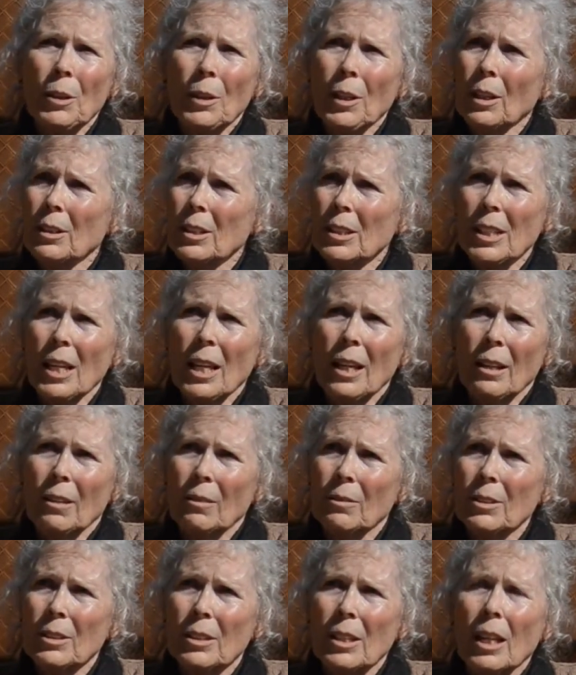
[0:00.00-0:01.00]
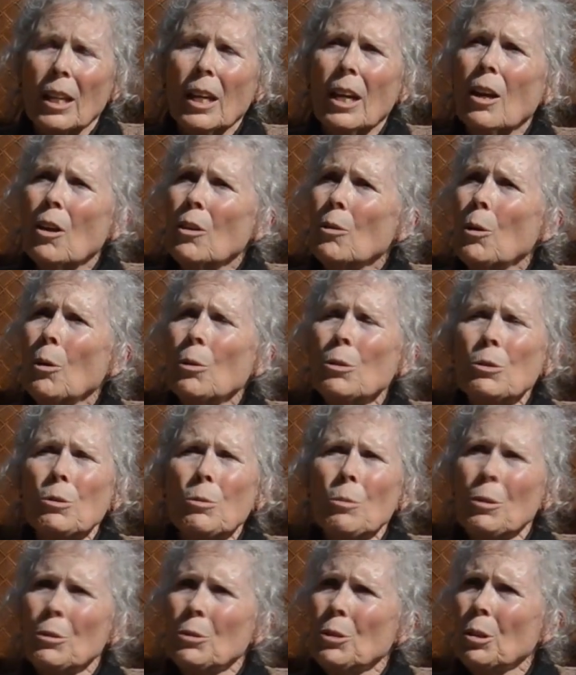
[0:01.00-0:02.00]
with ourselves,
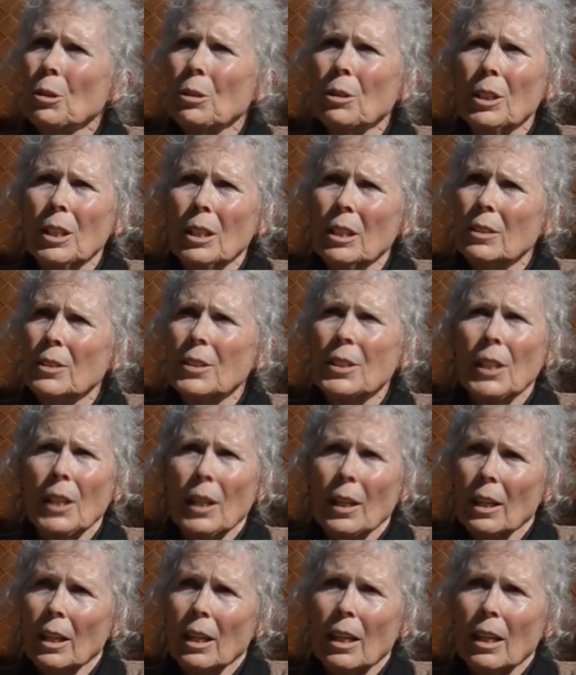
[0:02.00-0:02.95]
those will turn into